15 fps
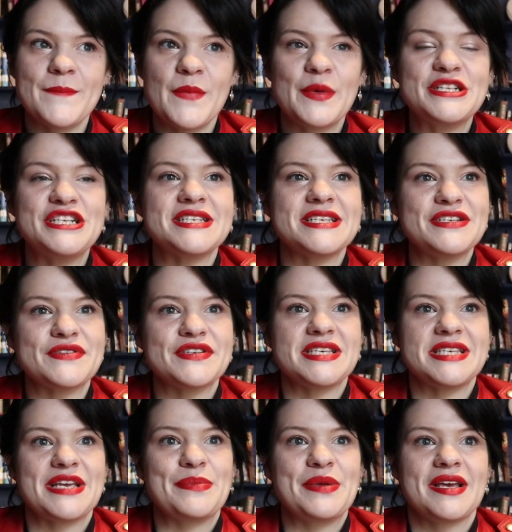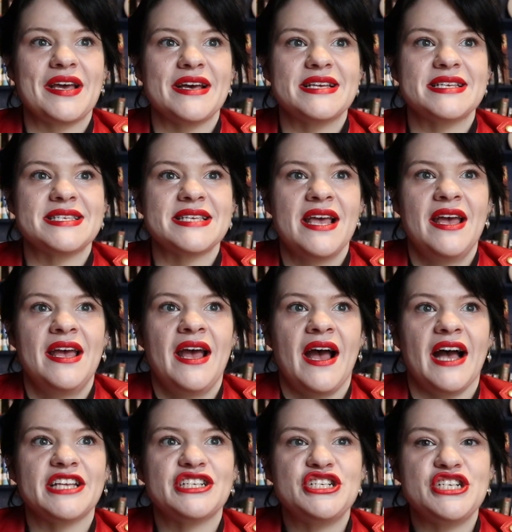Which is interesting because
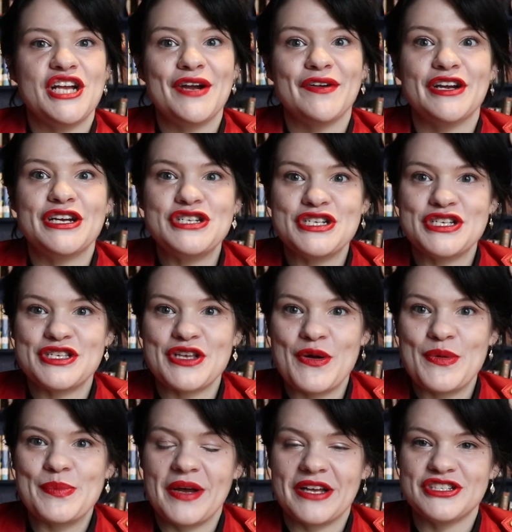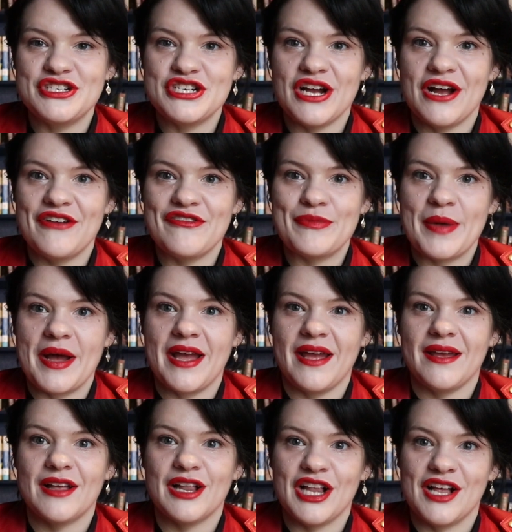I cherish so much of
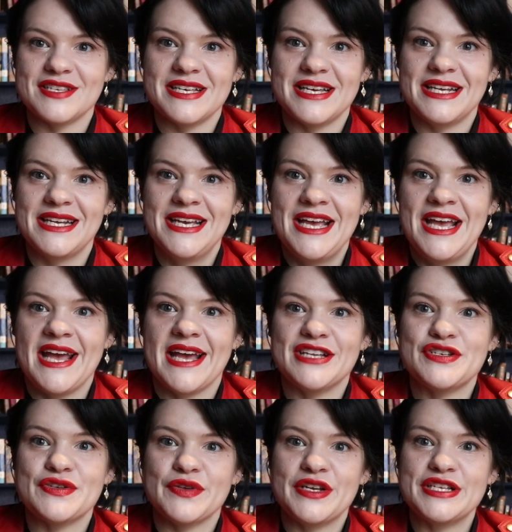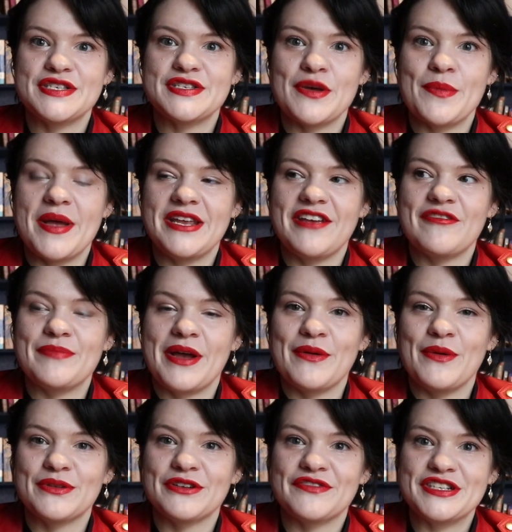my closet and treat so many of my
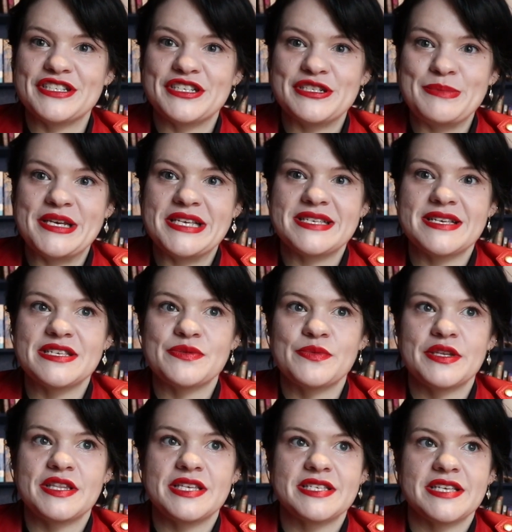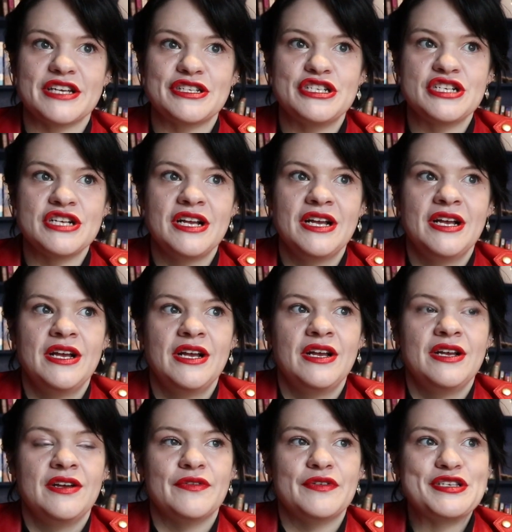older vintage pieces with such
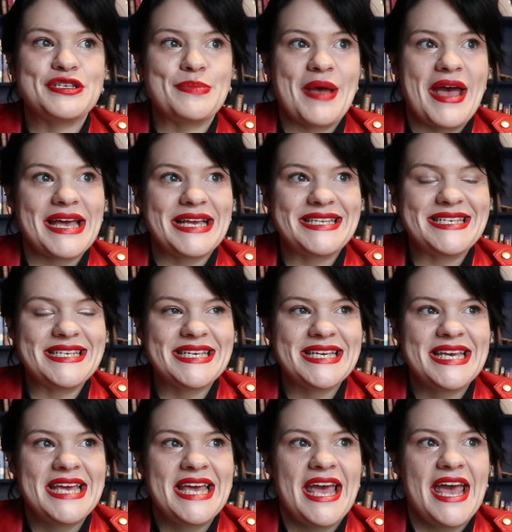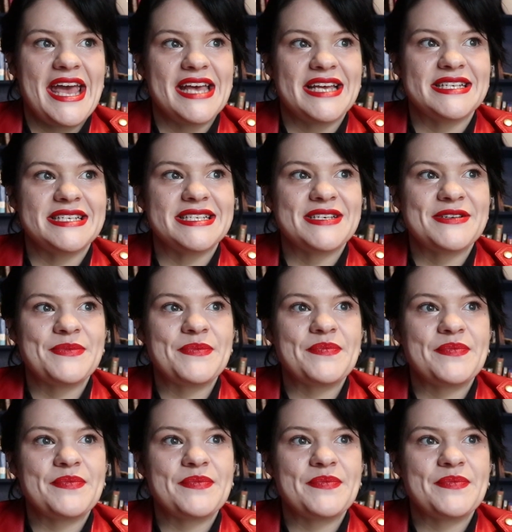respect, and